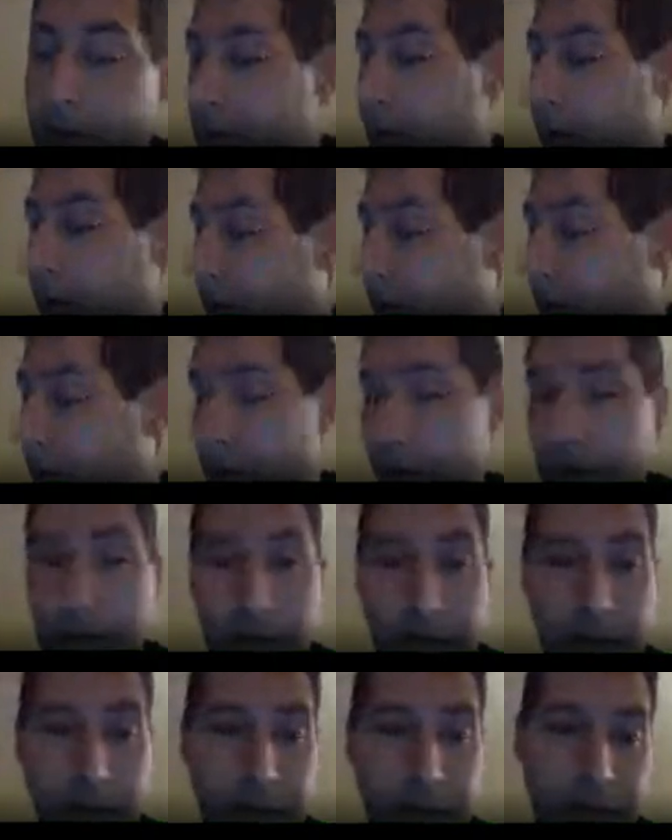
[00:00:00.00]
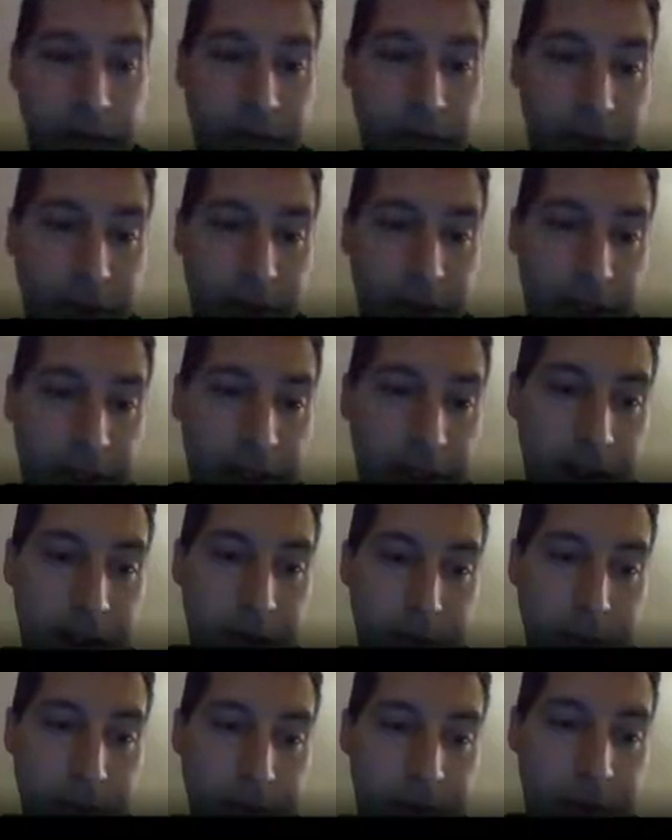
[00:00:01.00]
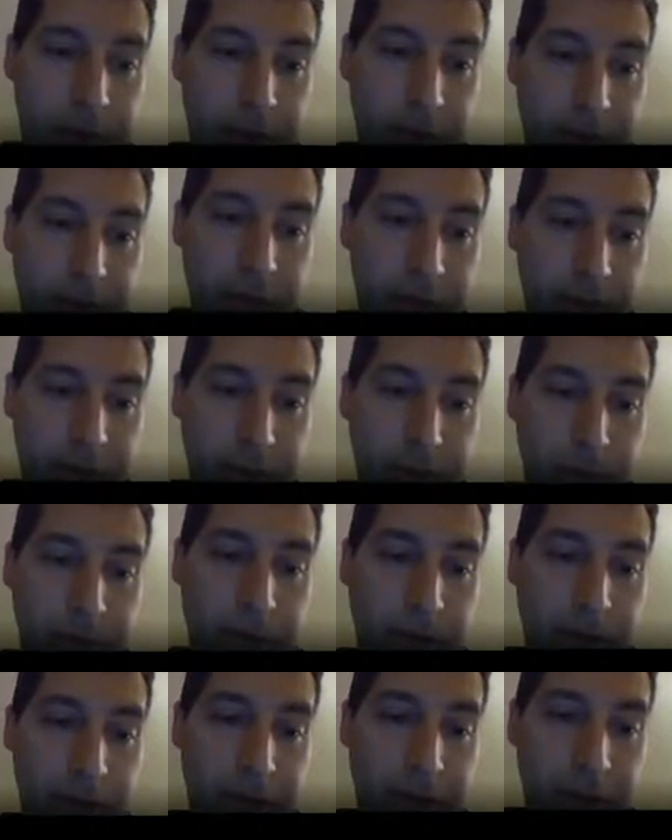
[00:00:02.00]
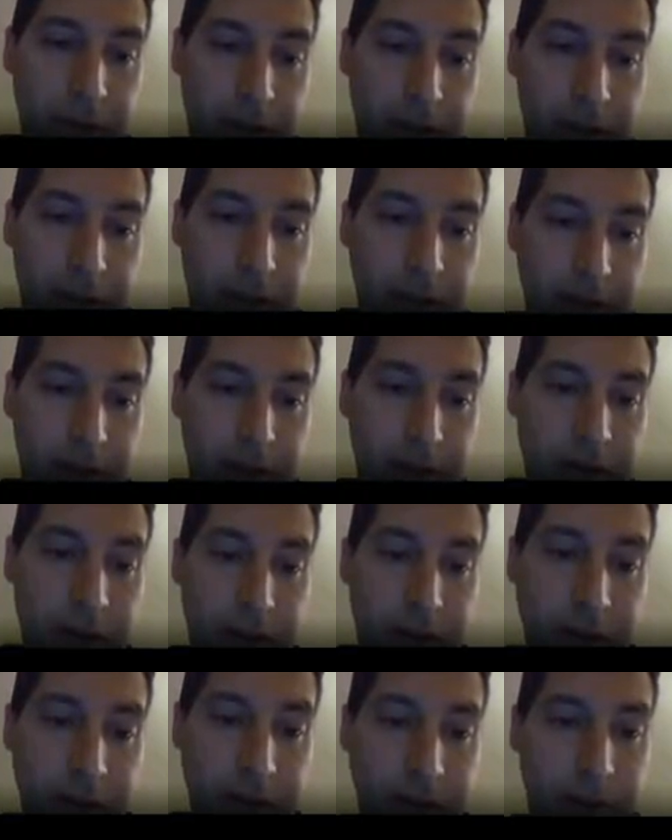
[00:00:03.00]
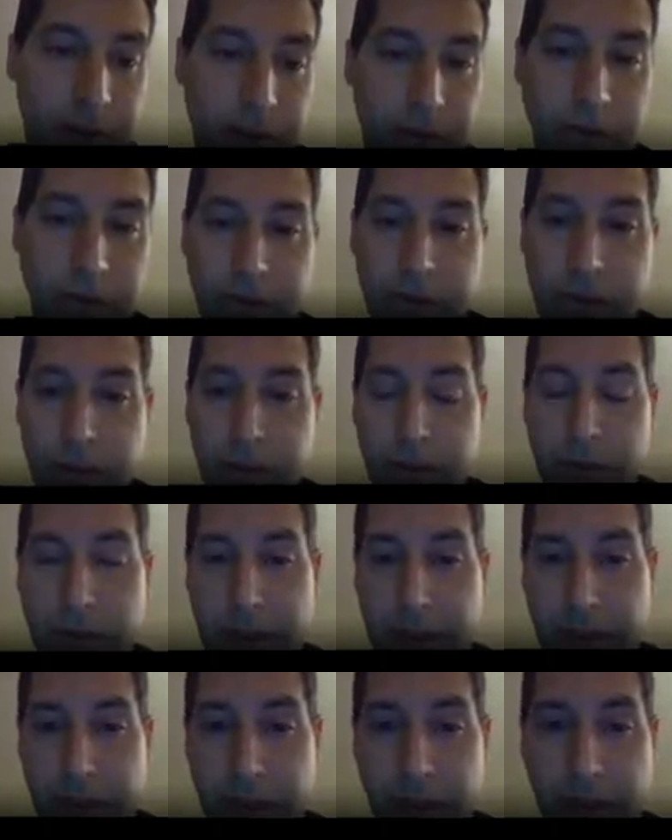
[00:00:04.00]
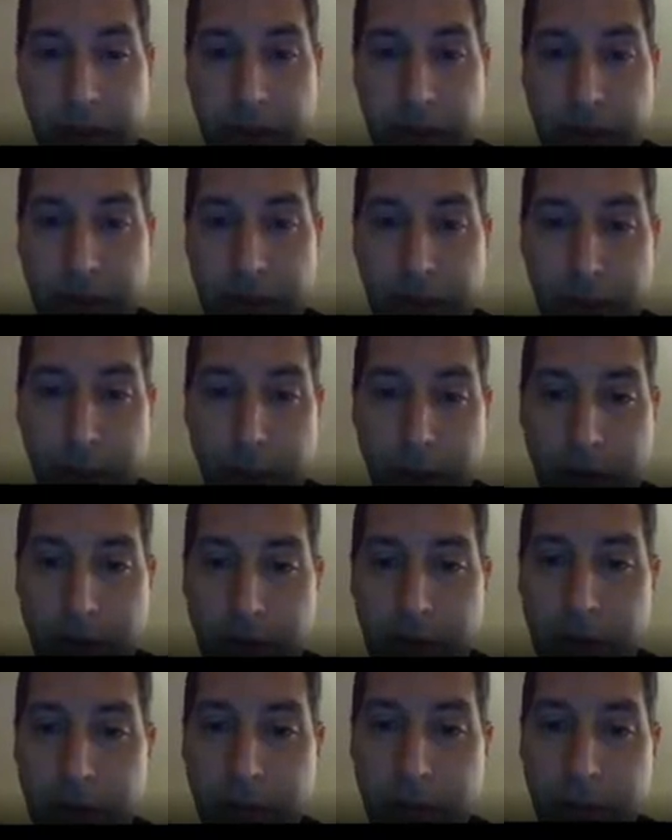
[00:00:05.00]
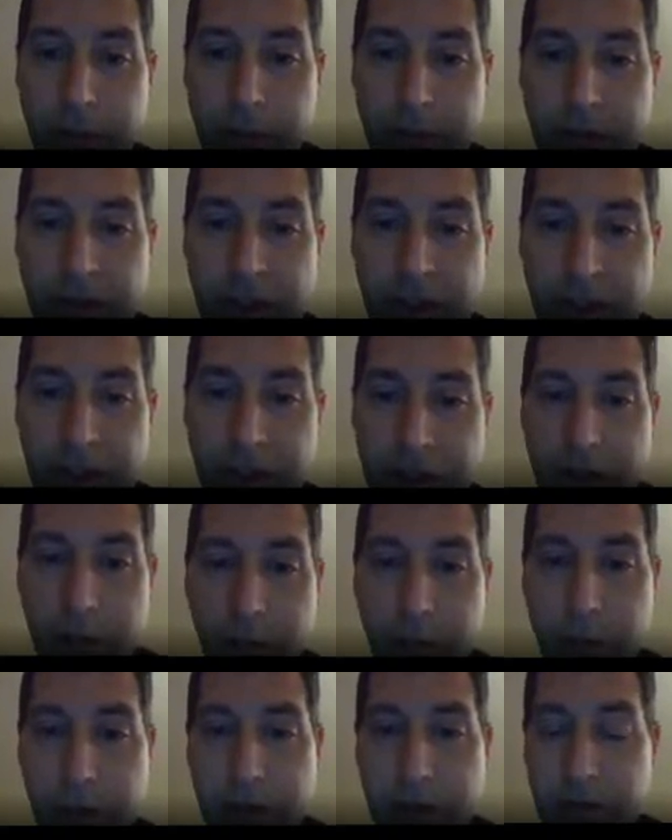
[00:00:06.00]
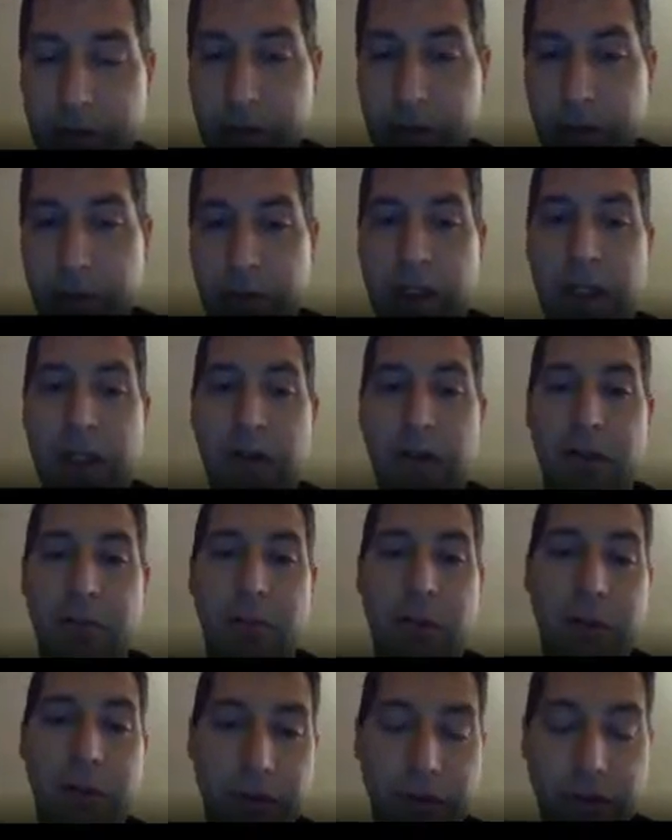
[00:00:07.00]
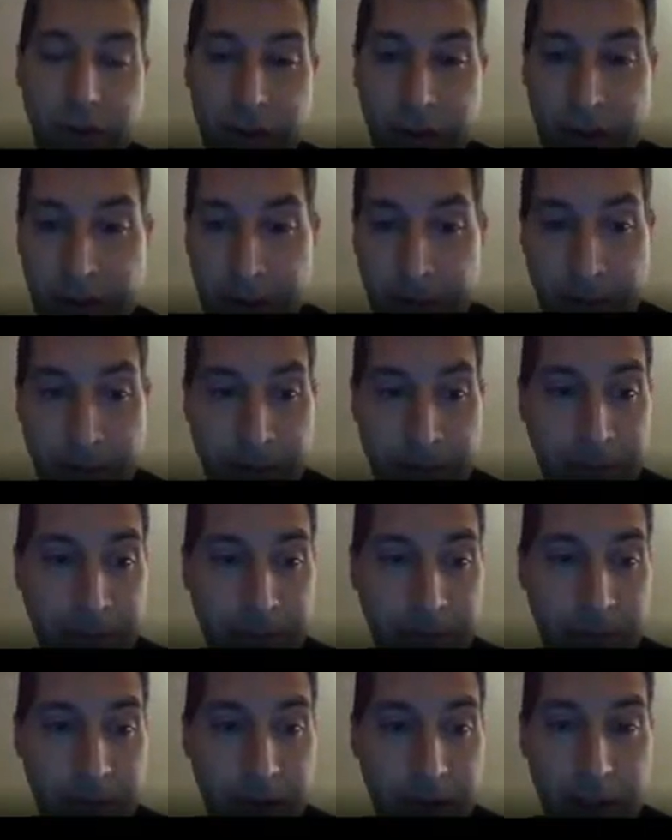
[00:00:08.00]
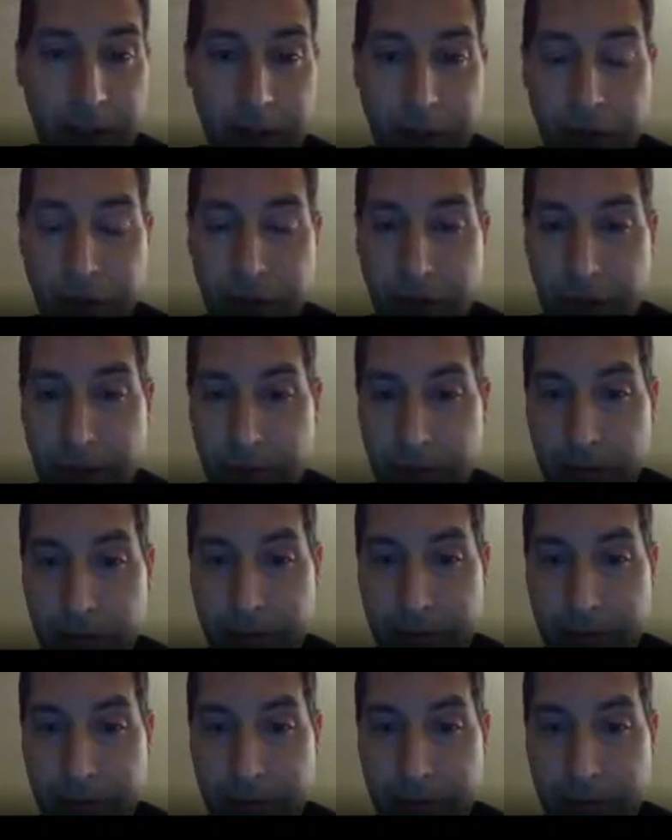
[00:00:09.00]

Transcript: Now, when a zinc atom turns into a zinc ion, it loses 2 electrons. Typically, we would take them away from the outermost energy level,